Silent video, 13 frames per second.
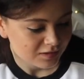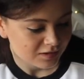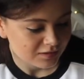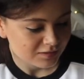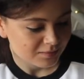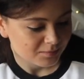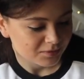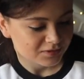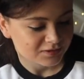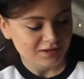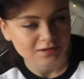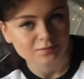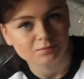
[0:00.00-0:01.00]
And then my
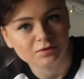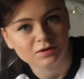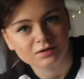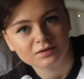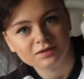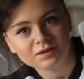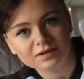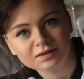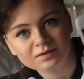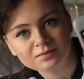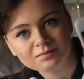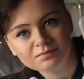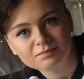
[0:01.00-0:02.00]
second one is like
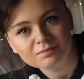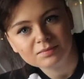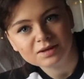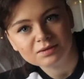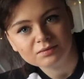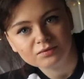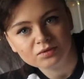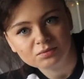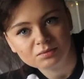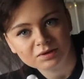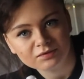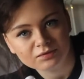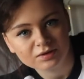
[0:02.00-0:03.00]
me with all
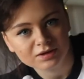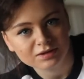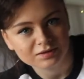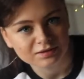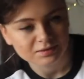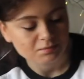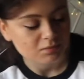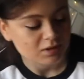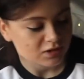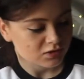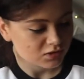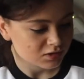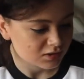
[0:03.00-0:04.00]
my friends and
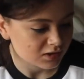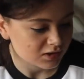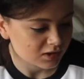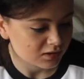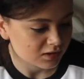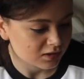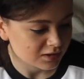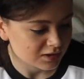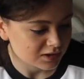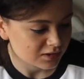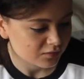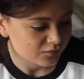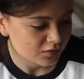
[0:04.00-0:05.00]
me just looking
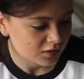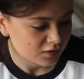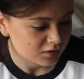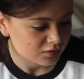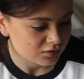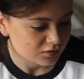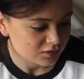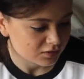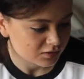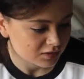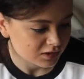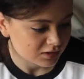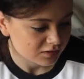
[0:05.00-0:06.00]
ugly as fuck and just
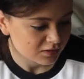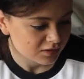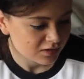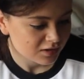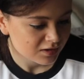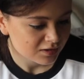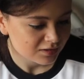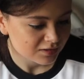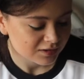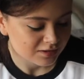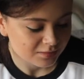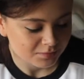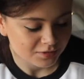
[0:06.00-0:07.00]
looking
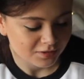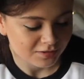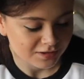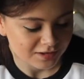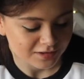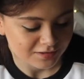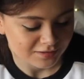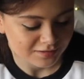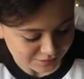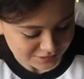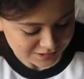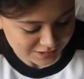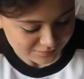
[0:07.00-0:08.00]
like I'm dying.
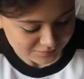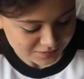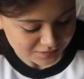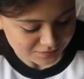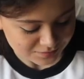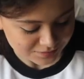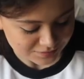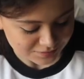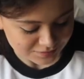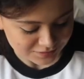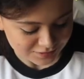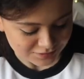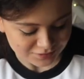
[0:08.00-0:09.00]
I'll save that as well
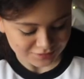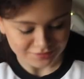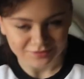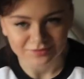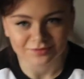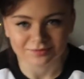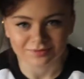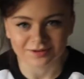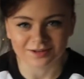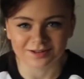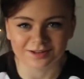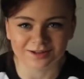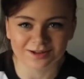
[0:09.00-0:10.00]
so I can show you right
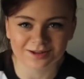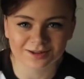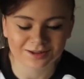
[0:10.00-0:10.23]
here.